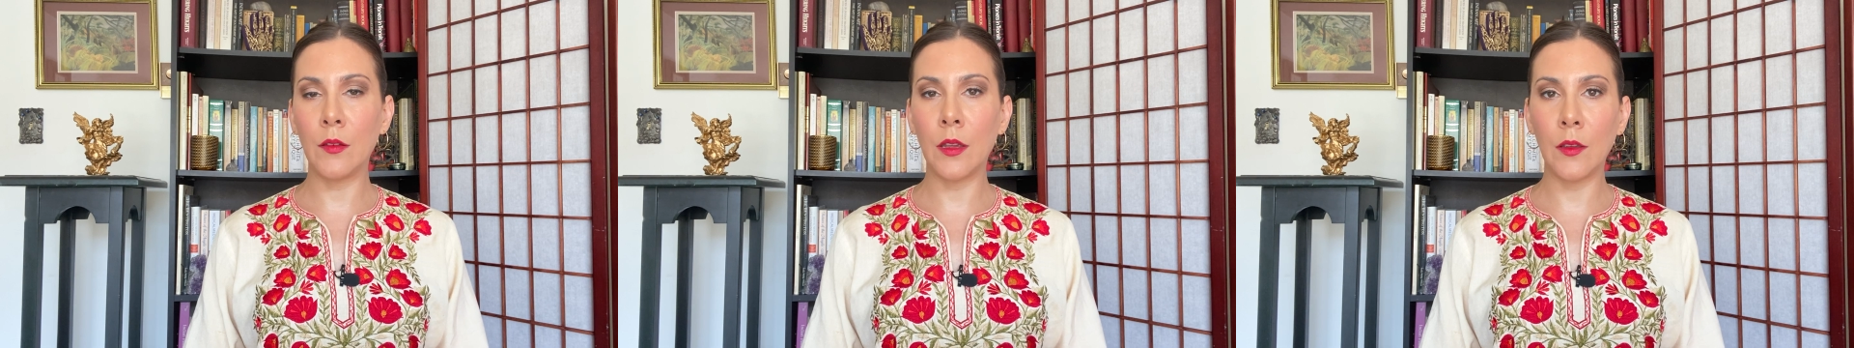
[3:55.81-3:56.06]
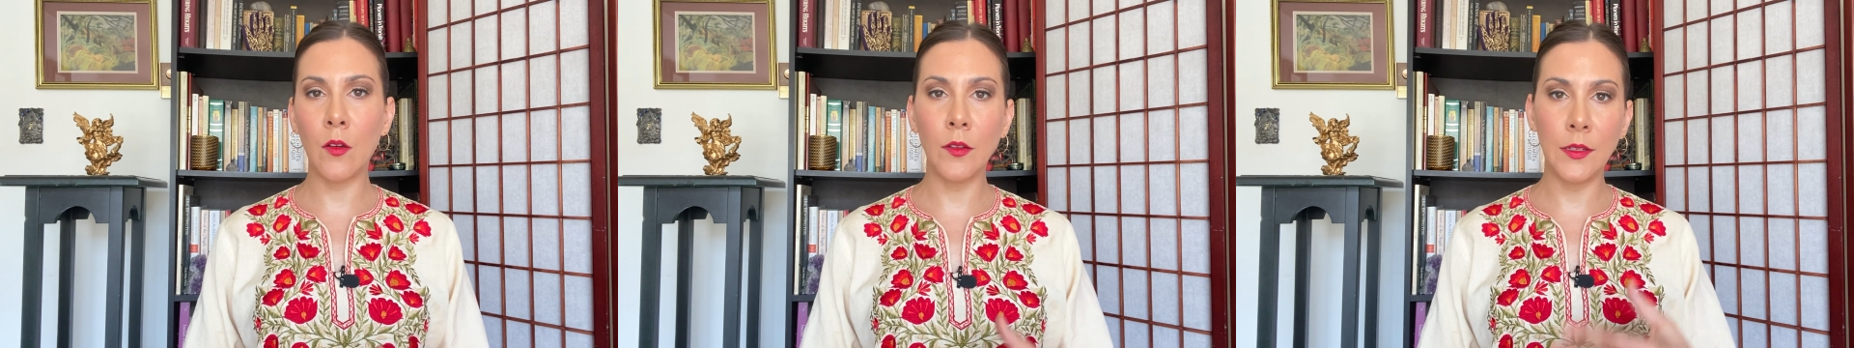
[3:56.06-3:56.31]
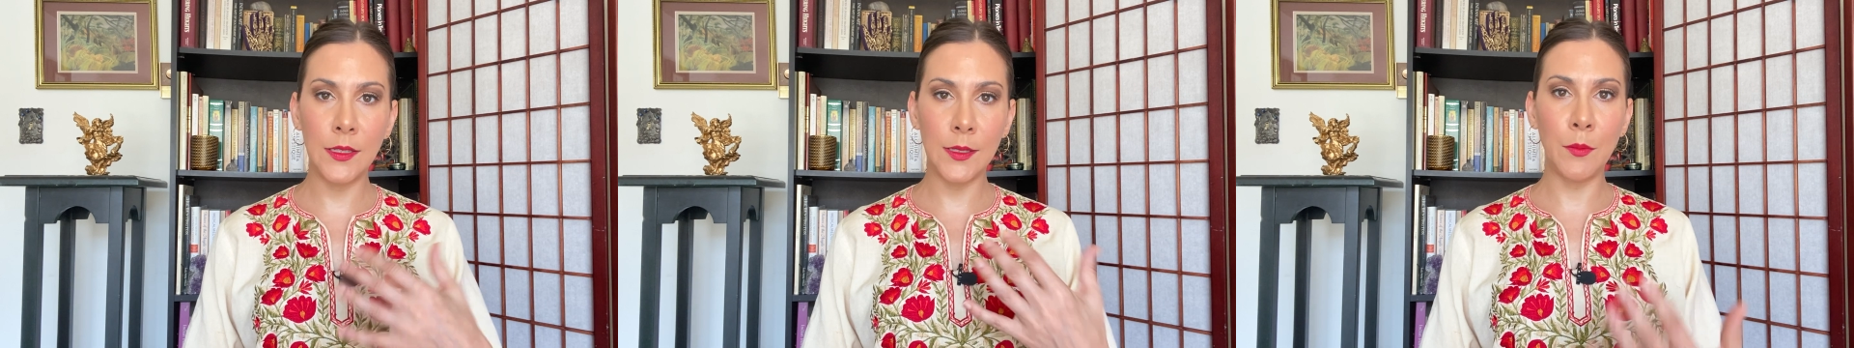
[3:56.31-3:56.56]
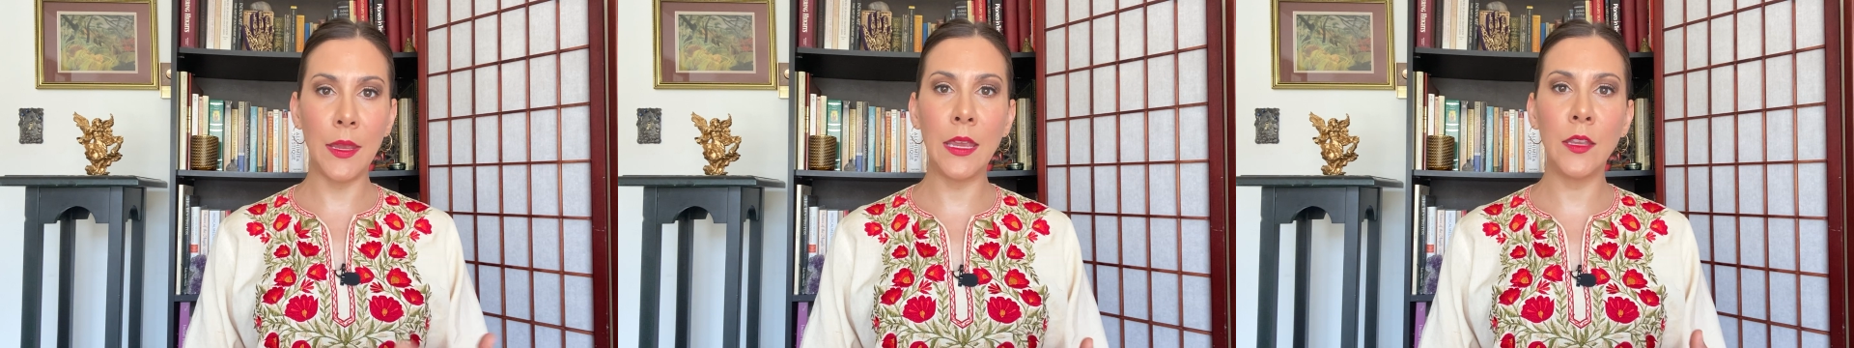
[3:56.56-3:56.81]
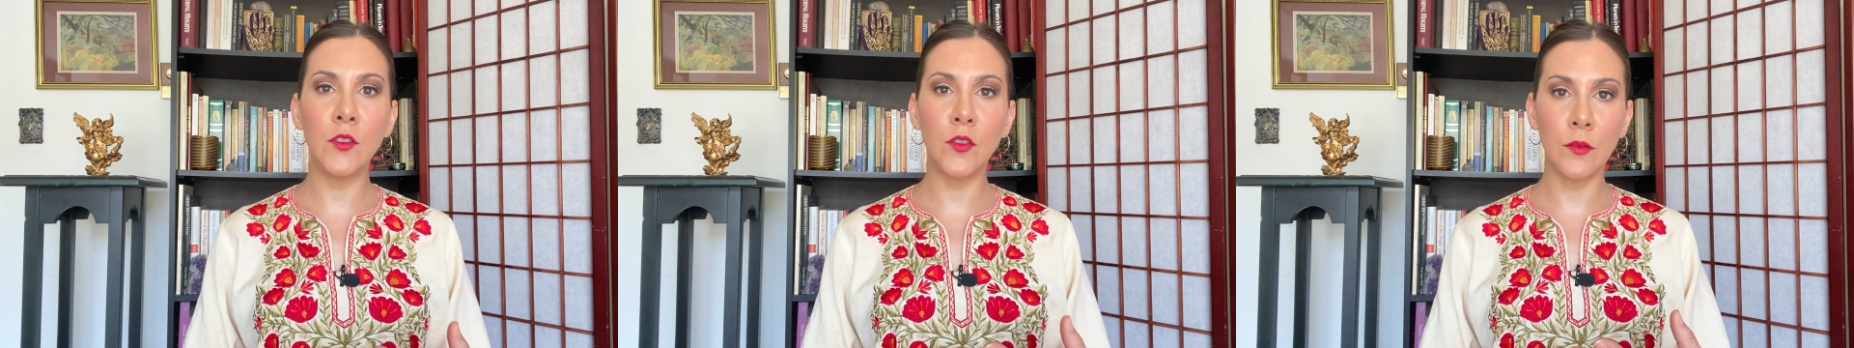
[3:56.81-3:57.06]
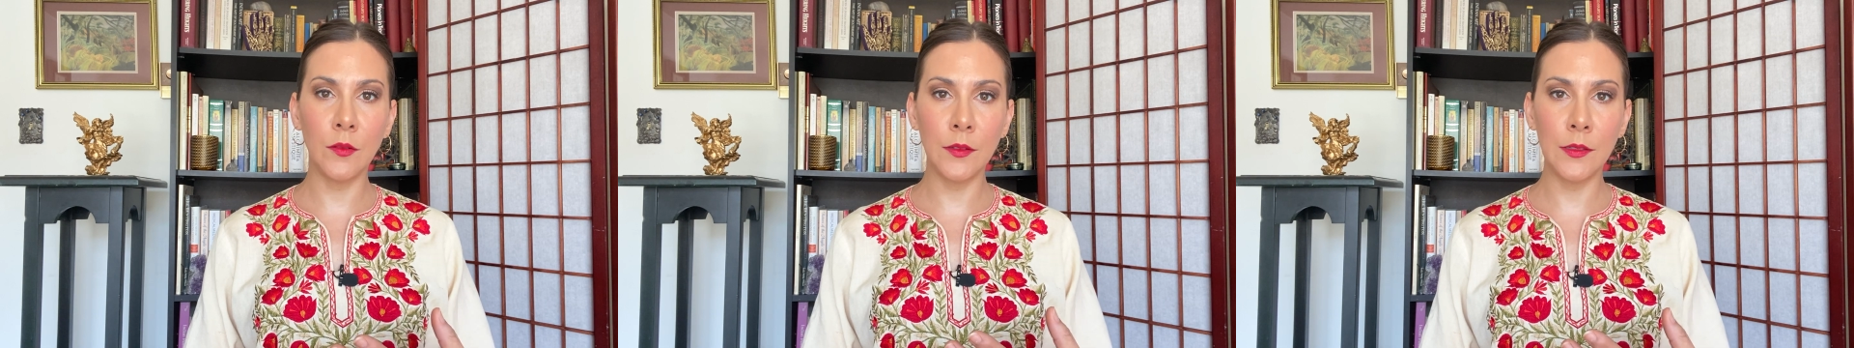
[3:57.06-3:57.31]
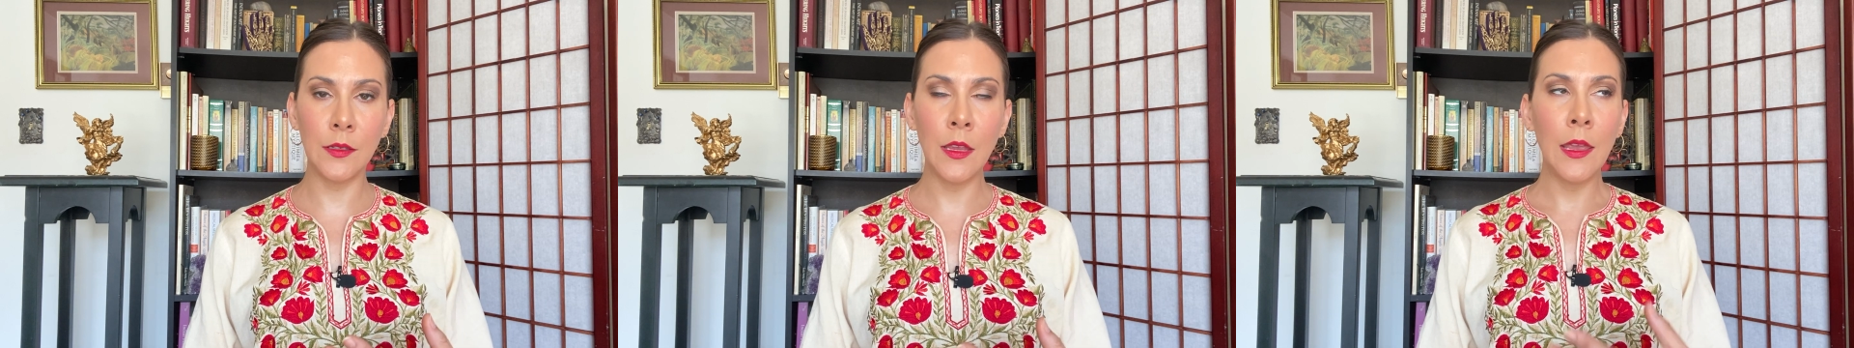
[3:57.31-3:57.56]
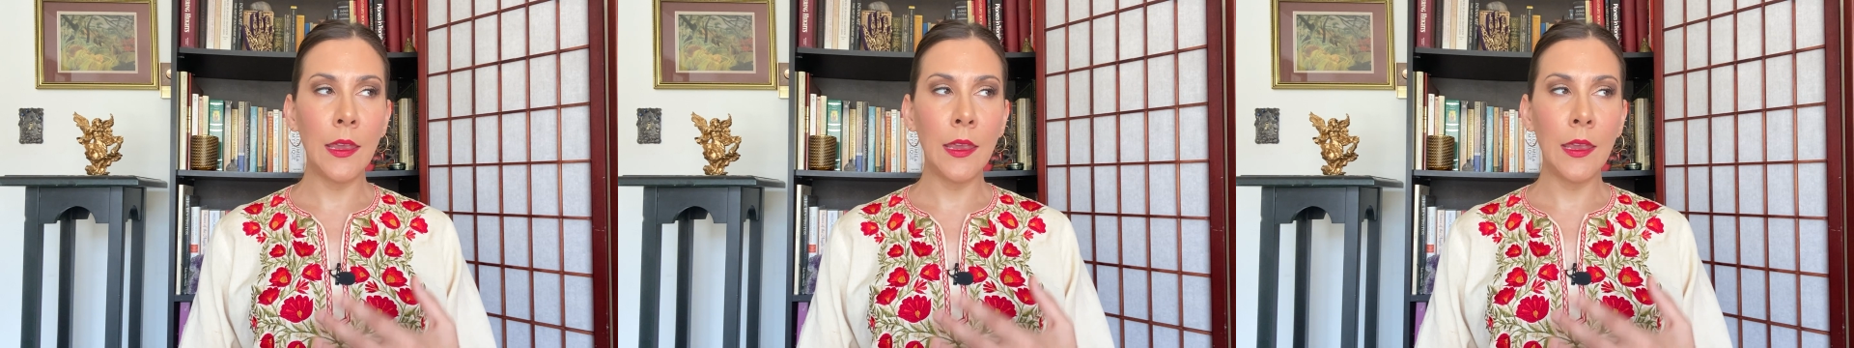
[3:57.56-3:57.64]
I called in some angels,